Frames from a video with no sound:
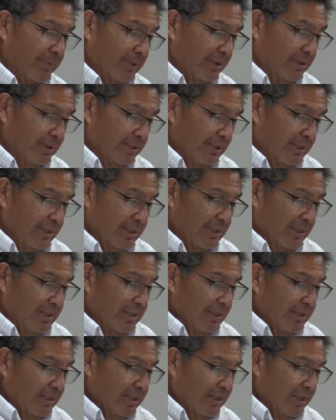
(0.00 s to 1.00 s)
But
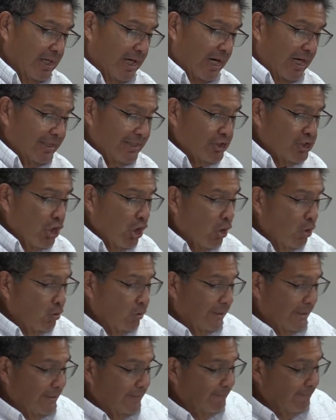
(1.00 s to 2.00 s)
God is
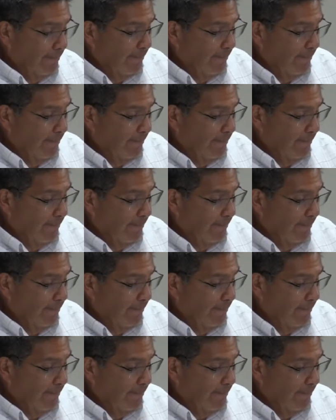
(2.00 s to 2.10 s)
holy.